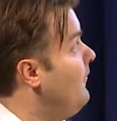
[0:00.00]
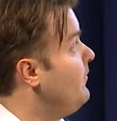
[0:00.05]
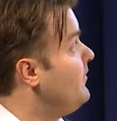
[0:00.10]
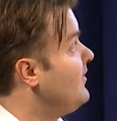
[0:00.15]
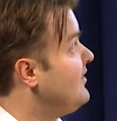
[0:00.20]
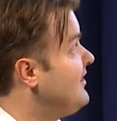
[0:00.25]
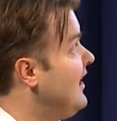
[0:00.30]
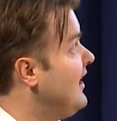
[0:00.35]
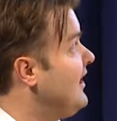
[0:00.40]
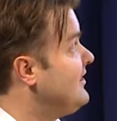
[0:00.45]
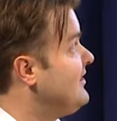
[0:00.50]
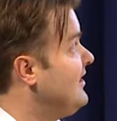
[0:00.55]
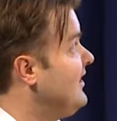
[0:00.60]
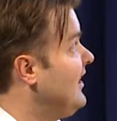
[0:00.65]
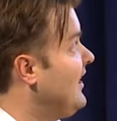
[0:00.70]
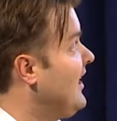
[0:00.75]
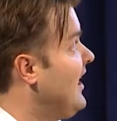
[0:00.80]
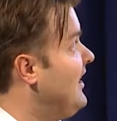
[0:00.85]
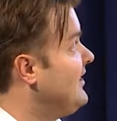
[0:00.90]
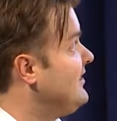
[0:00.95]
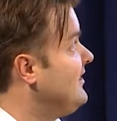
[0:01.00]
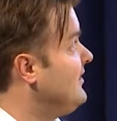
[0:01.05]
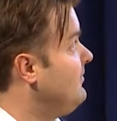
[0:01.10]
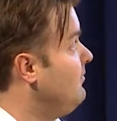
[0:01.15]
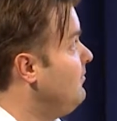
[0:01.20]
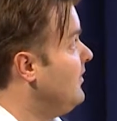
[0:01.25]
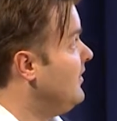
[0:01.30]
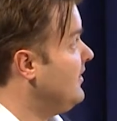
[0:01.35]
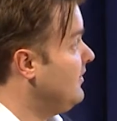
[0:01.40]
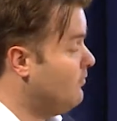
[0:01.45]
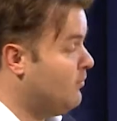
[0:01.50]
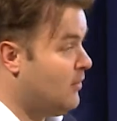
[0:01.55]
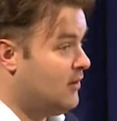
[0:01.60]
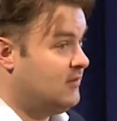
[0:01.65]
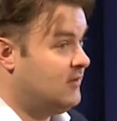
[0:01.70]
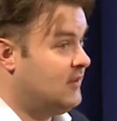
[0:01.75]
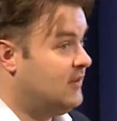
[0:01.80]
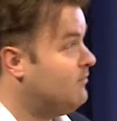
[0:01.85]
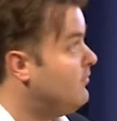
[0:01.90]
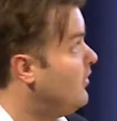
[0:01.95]
Salicylic acid
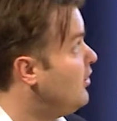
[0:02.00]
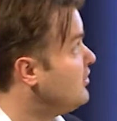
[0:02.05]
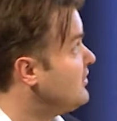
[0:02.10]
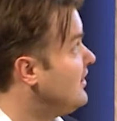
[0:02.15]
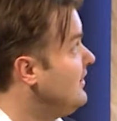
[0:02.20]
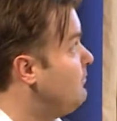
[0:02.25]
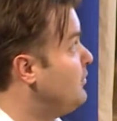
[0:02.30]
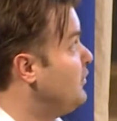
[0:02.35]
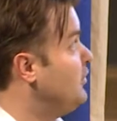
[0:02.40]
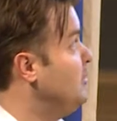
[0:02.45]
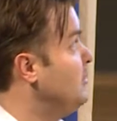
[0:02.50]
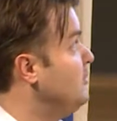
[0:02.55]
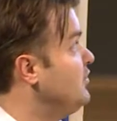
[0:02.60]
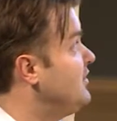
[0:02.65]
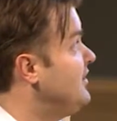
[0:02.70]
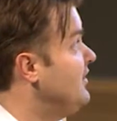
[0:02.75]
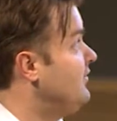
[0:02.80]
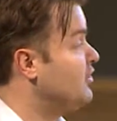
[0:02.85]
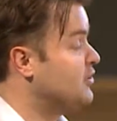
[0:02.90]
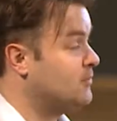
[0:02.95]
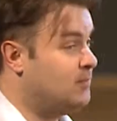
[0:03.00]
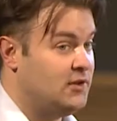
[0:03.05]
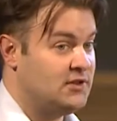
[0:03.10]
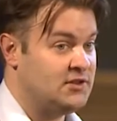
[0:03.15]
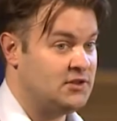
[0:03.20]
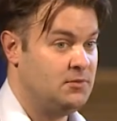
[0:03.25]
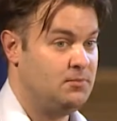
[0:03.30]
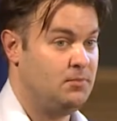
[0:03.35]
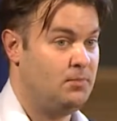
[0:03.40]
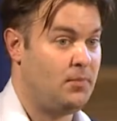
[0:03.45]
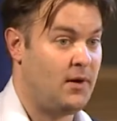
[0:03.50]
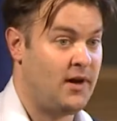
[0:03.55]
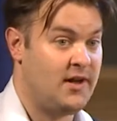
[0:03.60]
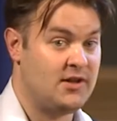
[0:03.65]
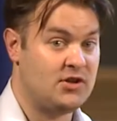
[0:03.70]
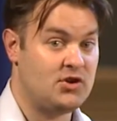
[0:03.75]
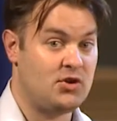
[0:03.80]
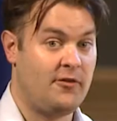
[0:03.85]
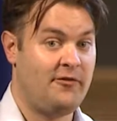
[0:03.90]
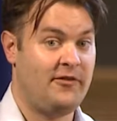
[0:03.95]
mostly produced in response to
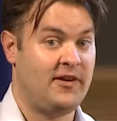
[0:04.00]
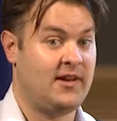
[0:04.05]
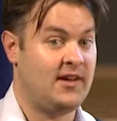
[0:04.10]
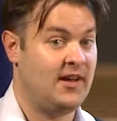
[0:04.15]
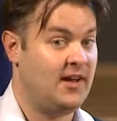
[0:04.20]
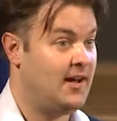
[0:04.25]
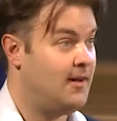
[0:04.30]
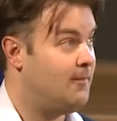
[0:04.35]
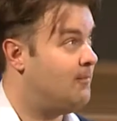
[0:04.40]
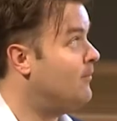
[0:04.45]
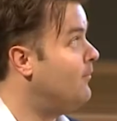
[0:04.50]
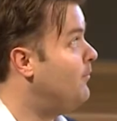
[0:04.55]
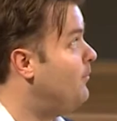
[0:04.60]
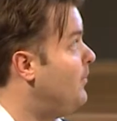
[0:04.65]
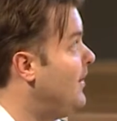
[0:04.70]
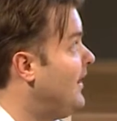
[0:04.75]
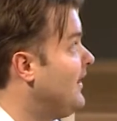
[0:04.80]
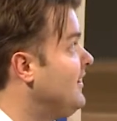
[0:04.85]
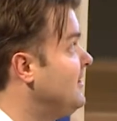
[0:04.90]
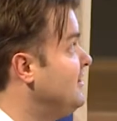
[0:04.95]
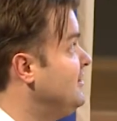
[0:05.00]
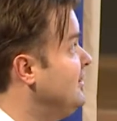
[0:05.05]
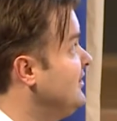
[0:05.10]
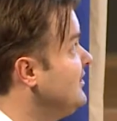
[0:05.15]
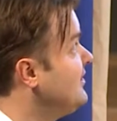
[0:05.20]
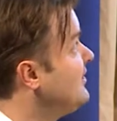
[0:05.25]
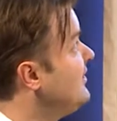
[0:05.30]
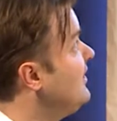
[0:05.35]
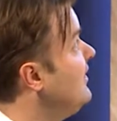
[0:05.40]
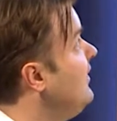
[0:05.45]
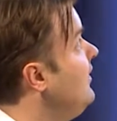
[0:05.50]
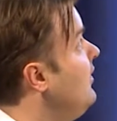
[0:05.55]
biotrophic pathogens,